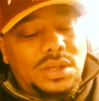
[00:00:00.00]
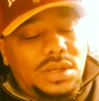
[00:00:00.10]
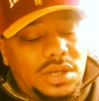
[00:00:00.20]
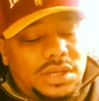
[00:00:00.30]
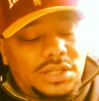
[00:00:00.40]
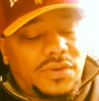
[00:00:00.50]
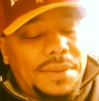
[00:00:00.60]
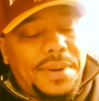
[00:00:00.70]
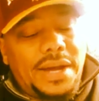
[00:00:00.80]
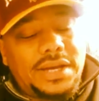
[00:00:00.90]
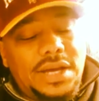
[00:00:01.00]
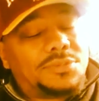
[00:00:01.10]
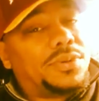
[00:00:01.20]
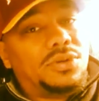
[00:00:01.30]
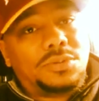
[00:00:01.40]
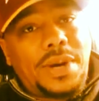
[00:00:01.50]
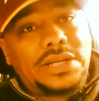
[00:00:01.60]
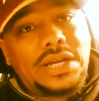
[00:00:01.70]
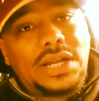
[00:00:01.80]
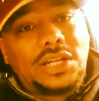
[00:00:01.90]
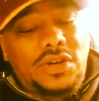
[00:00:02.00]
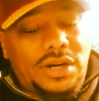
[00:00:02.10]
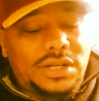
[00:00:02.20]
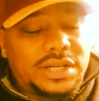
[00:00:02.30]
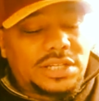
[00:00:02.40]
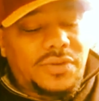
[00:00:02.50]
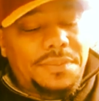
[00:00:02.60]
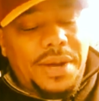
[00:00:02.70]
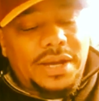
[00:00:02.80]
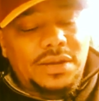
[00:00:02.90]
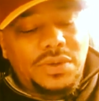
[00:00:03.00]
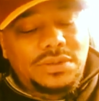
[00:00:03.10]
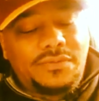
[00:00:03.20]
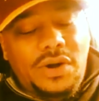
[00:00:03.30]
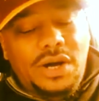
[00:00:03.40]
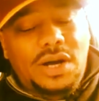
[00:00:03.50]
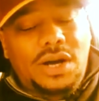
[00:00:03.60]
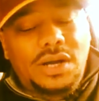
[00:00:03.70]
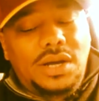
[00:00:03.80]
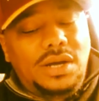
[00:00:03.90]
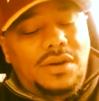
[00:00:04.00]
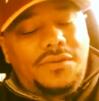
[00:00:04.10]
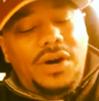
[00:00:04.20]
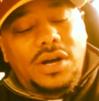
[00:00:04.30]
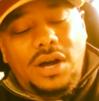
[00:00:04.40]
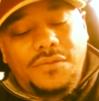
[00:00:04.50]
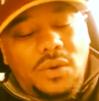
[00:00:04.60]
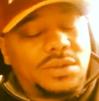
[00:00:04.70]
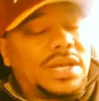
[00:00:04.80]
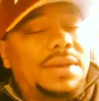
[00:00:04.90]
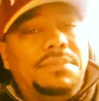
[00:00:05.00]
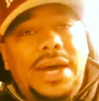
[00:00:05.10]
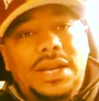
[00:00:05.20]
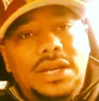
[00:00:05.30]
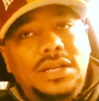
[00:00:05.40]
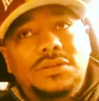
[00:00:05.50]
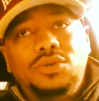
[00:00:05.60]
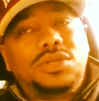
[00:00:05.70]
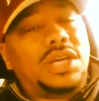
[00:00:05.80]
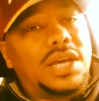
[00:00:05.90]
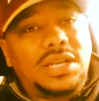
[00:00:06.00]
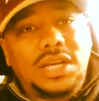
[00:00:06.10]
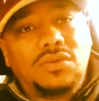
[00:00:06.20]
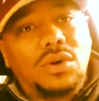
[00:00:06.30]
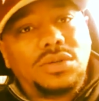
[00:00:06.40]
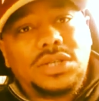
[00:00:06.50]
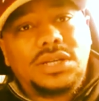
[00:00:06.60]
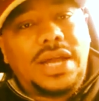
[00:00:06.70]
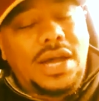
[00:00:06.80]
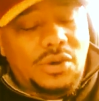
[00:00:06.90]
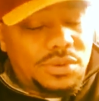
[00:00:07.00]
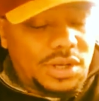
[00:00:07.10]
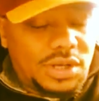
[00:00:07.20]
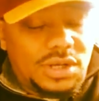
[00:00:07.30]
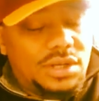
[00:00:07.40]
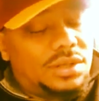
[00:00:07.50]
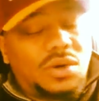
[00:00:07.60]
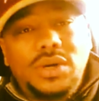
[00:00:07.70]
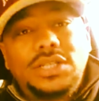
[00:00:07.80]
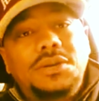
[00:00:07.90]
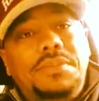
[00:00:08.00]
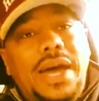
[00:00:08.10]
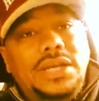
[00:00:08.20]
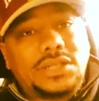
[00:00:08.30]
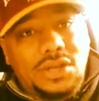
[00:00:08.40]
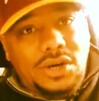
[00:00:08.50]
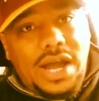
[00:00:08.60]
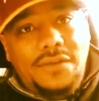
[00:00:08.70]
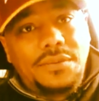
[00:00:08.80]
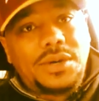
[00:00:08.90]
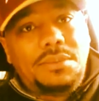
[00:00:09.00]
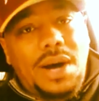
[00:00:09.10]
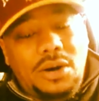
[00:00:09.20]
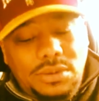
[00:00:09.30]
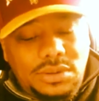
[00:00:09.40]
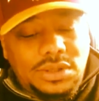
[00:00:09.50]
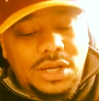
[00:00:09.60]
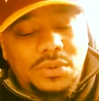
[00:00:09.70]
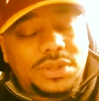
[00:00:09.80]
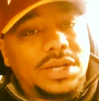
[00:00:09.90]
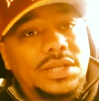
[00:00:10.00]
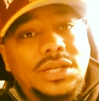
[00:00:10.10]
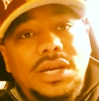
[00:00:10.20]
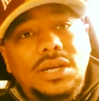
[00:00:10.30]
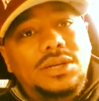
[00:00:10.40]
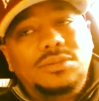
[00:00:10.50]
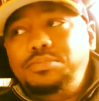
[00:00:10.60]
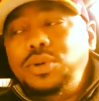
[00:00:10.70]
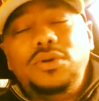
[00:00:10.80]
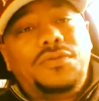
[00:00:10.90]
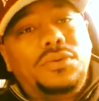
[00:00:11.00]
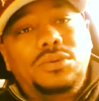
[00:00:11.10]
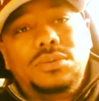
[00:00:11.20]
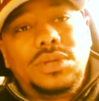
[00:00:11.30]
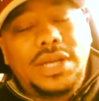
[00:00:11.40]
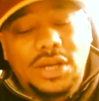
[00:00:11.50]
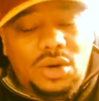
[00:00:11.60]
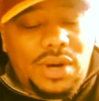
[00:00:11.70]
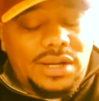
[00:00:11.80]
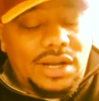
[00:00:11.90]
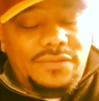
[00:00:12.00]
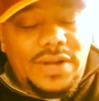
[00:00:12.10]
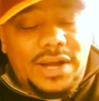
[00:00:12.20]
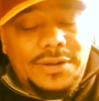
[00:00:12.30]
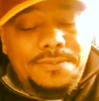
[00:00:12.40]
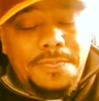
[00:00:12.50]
He kicks right back in. It's produced by J Electronica. Kicks right back in with some Farrakhan vocals. I ain't mad at it. You scared Negroes, sit down. Go get your master. Have him come out. Deal with this. Beautiful lingo. I love that.